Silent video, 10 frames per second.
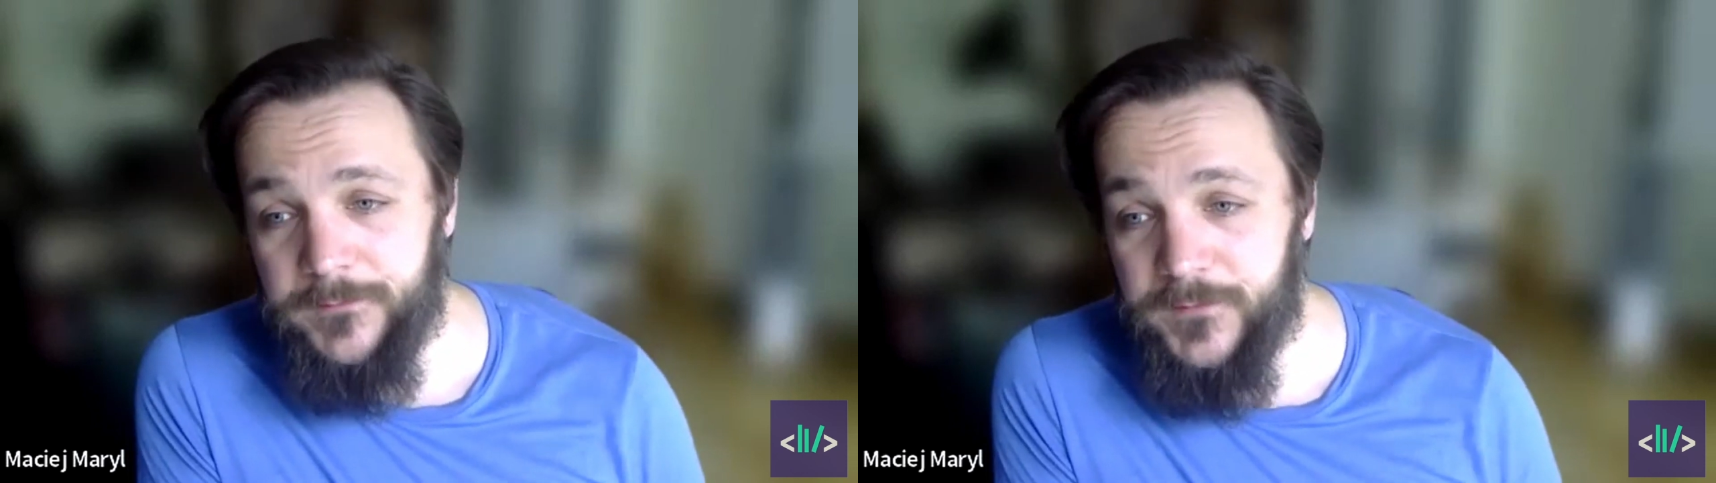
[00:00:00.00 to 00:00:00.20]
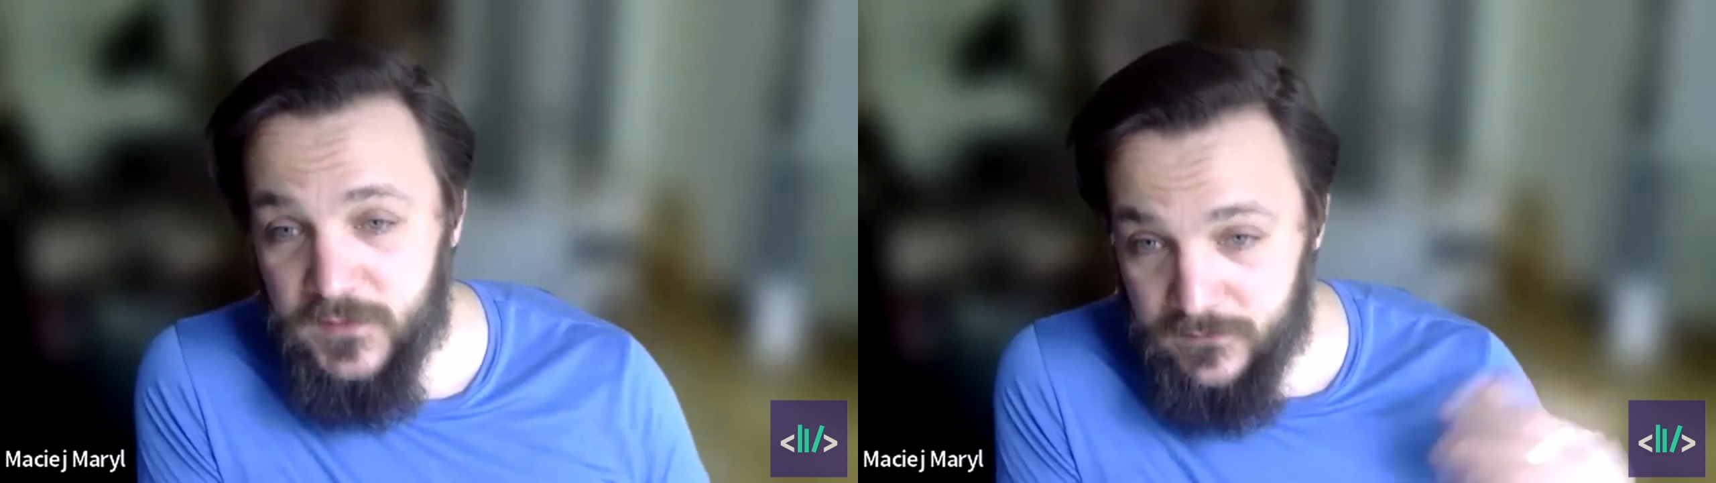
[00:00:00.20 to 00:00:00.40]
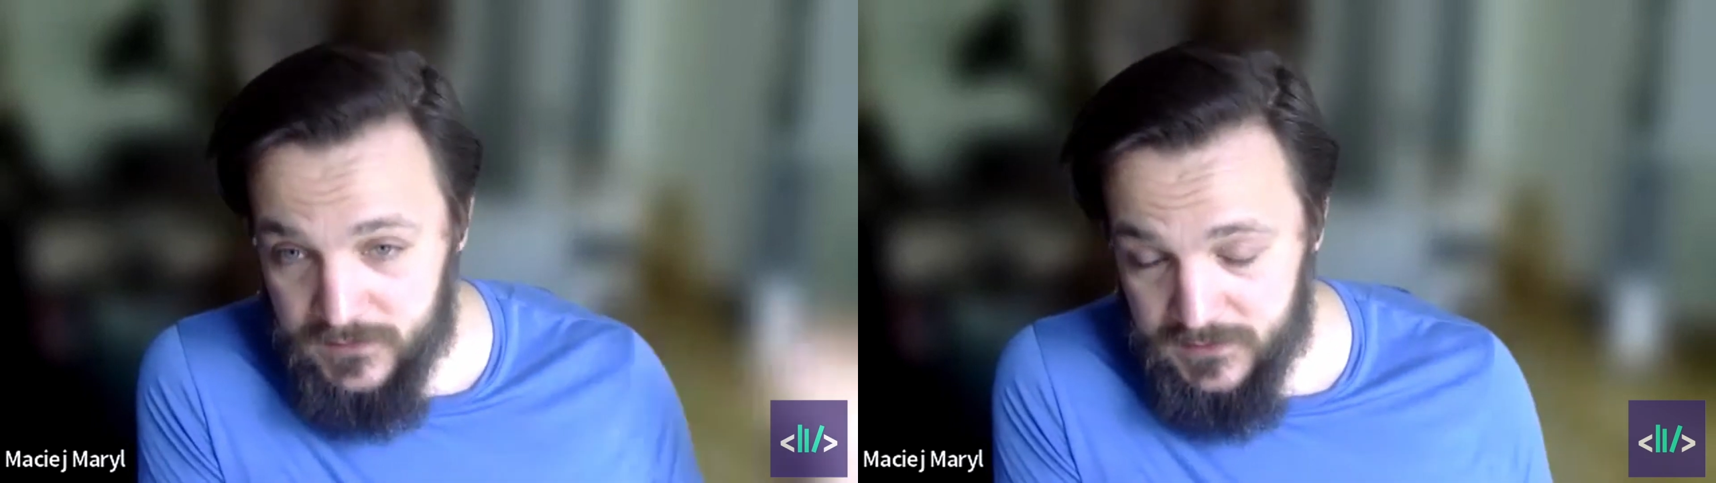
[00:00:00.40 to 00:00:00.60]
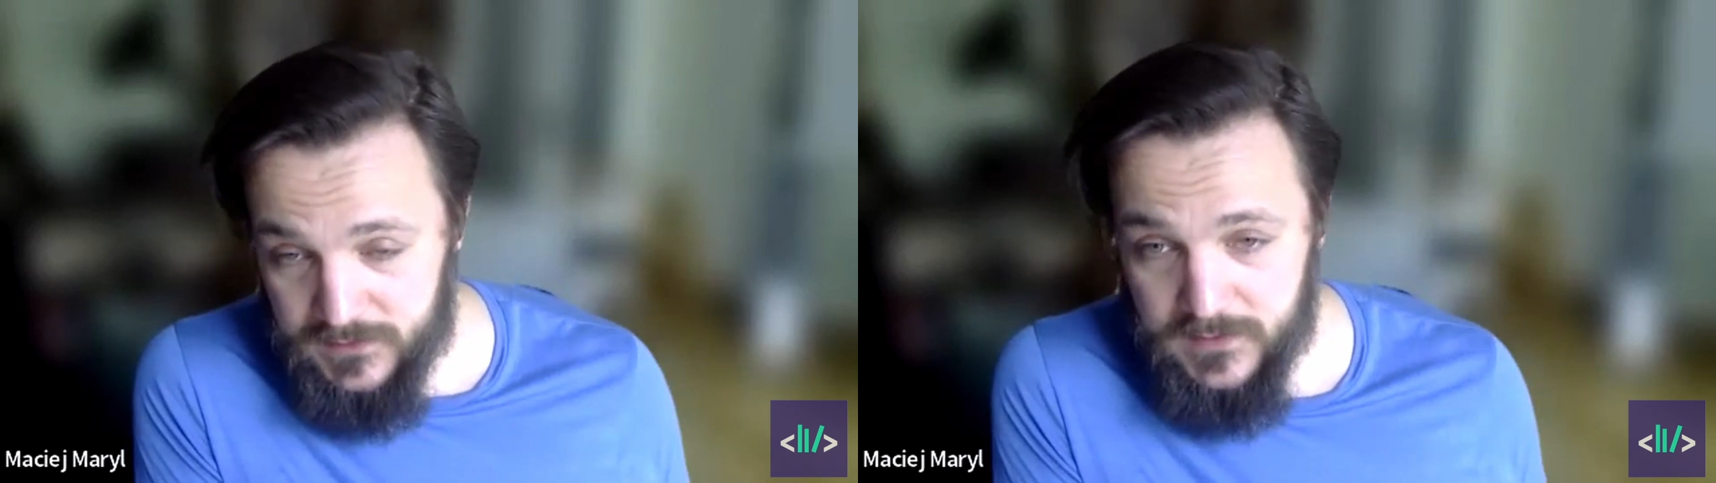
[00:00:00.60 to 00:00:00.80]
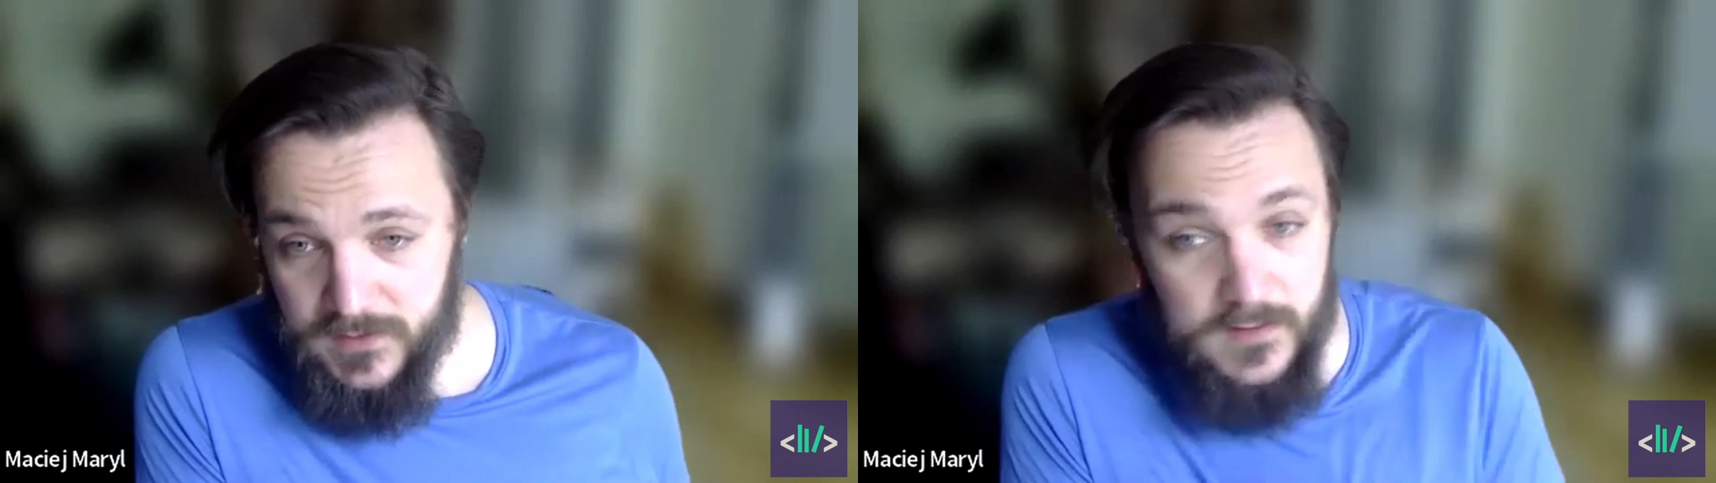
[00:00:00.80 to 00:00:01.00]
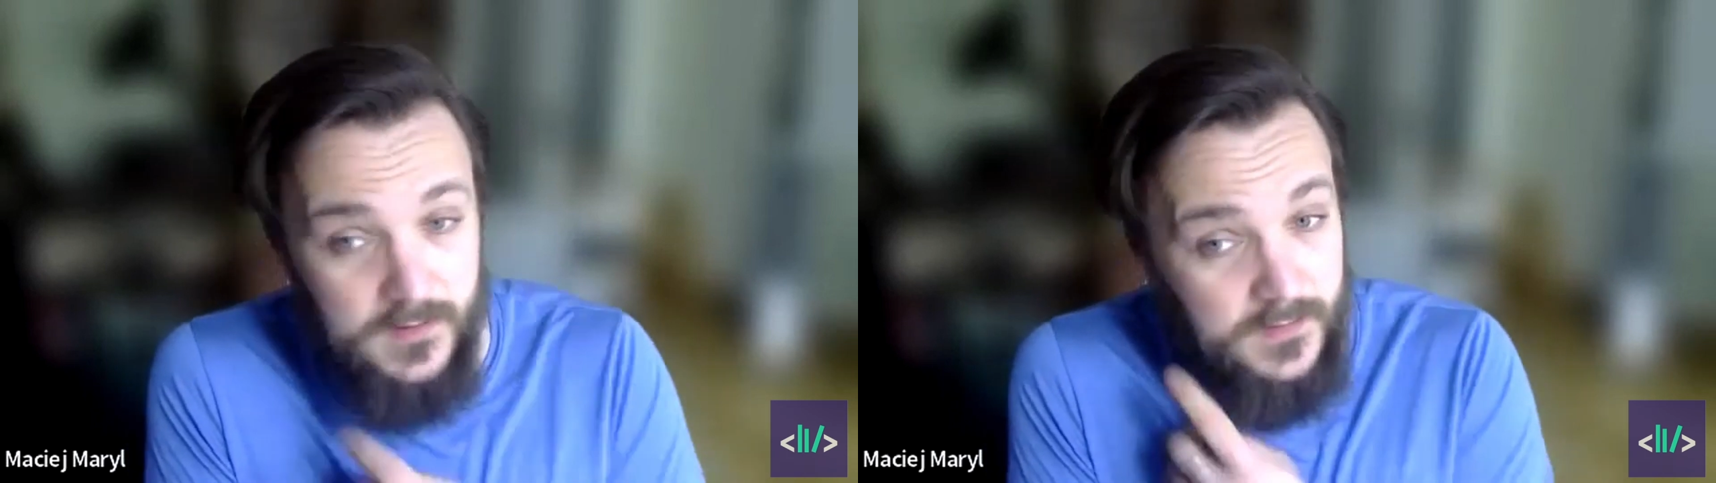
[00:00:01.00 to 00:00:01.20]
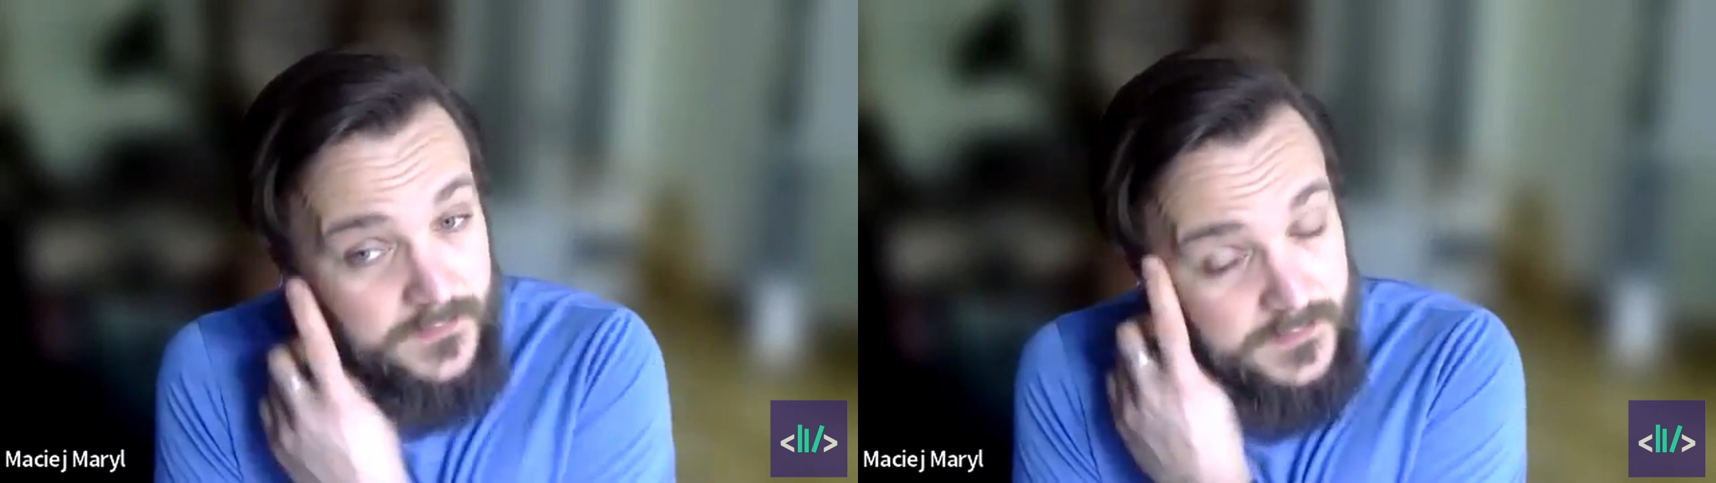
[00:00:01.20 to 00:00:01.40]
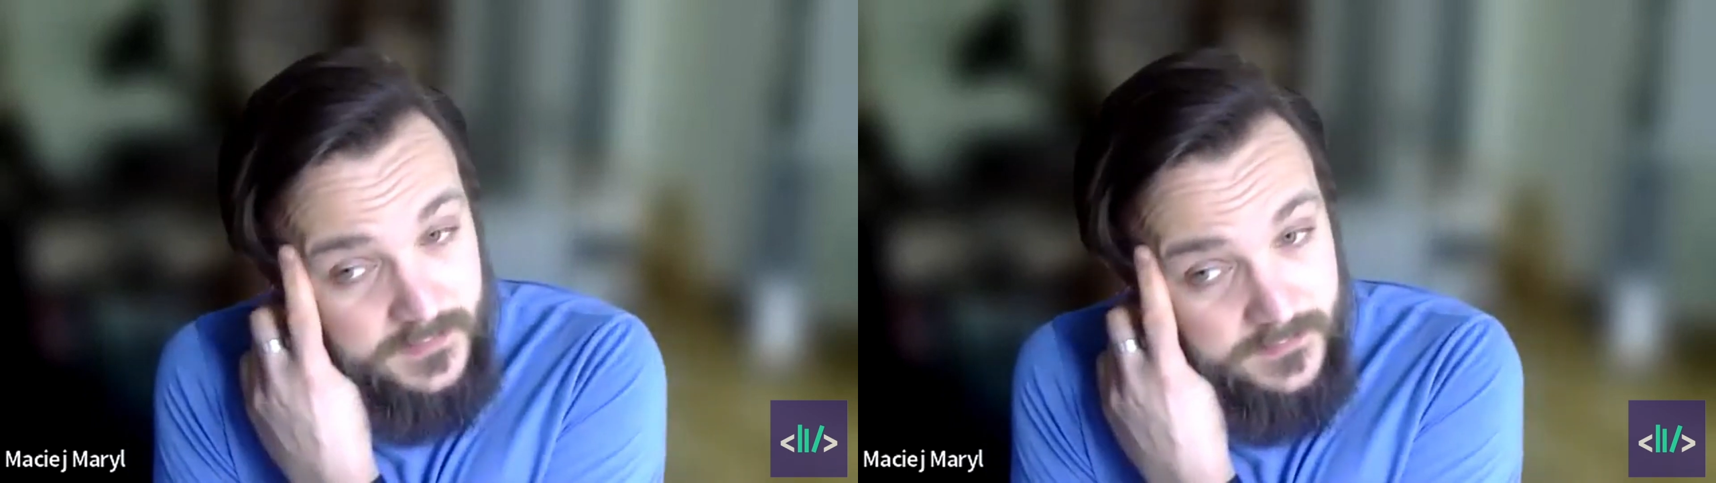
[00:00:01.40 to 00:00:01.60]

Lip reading: visit the